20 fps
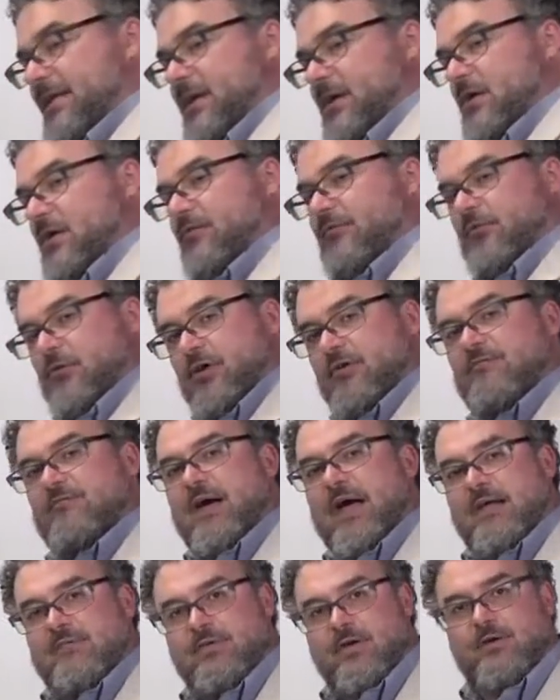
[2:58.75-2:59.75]
here for a
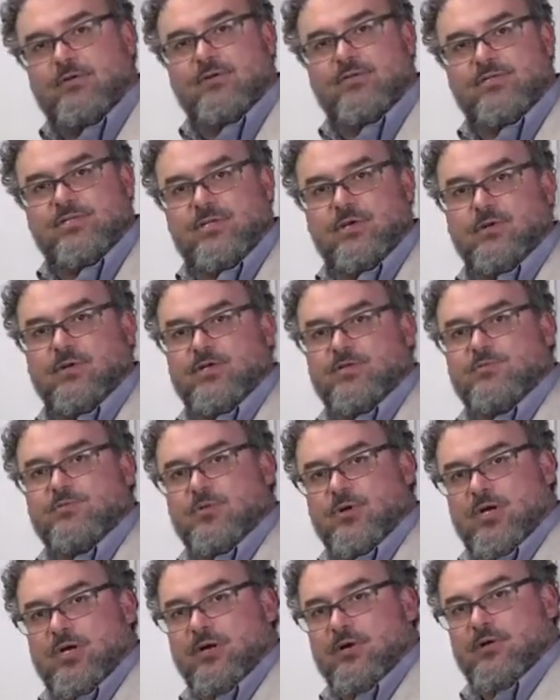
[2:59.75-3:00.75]
500 series
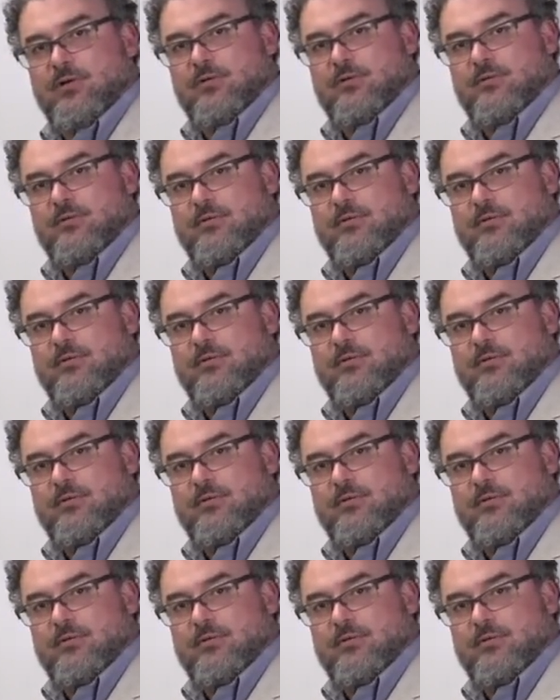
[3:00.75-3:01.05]
printer.